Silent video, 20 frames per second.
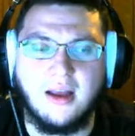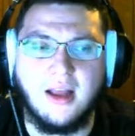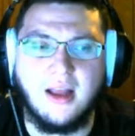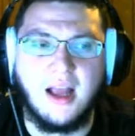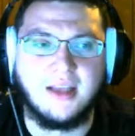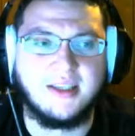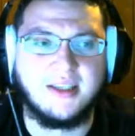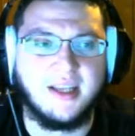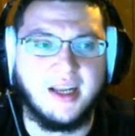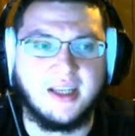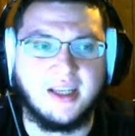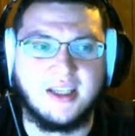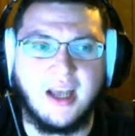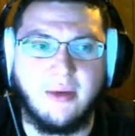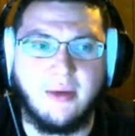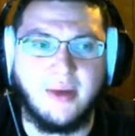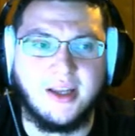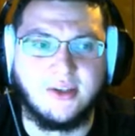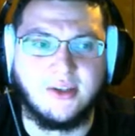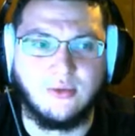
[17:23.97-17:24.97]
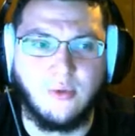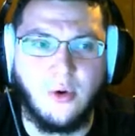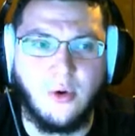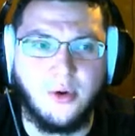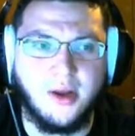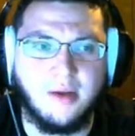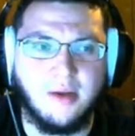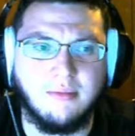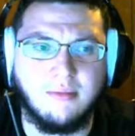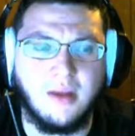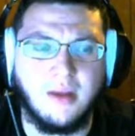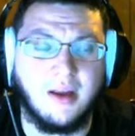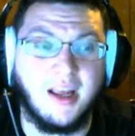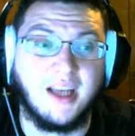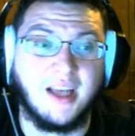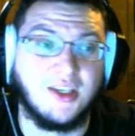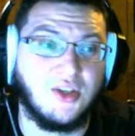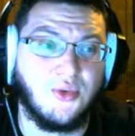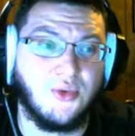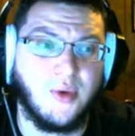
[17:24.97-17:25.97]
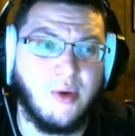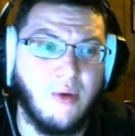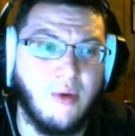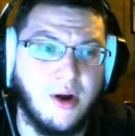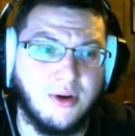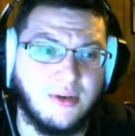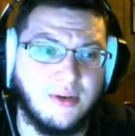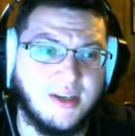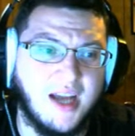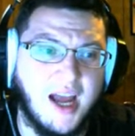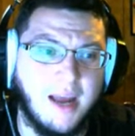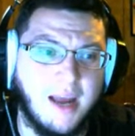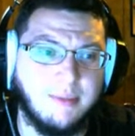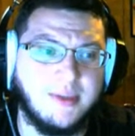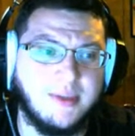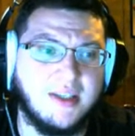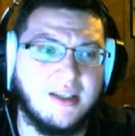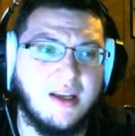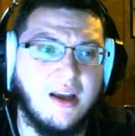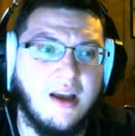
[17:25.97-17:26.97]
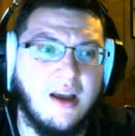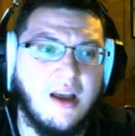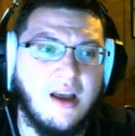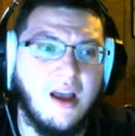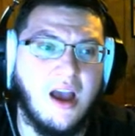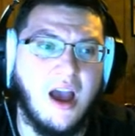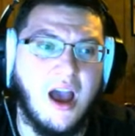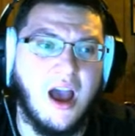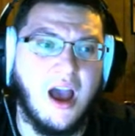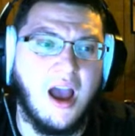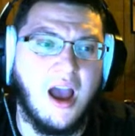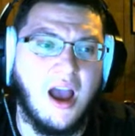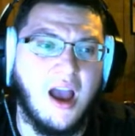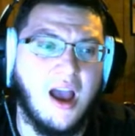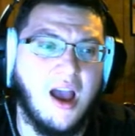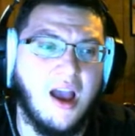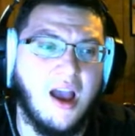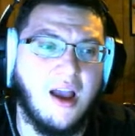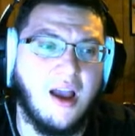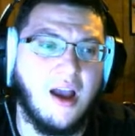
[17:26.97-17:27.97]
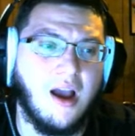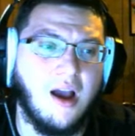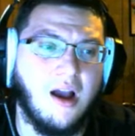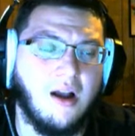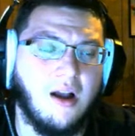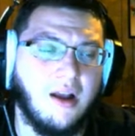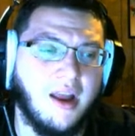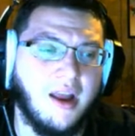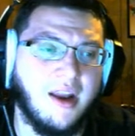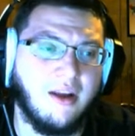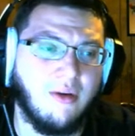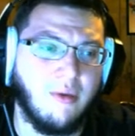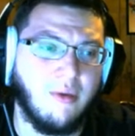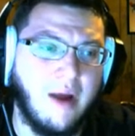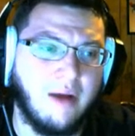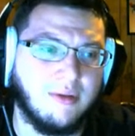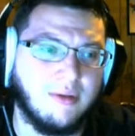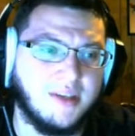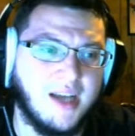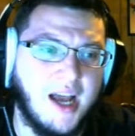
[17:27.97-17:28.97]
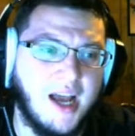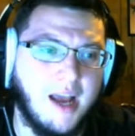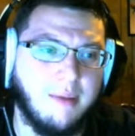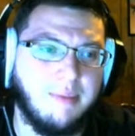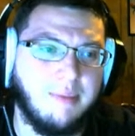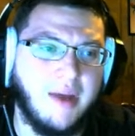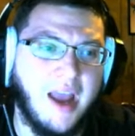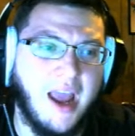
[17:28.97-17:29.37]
Seeing as how he has Rotom, he has 3 water types and a ground type,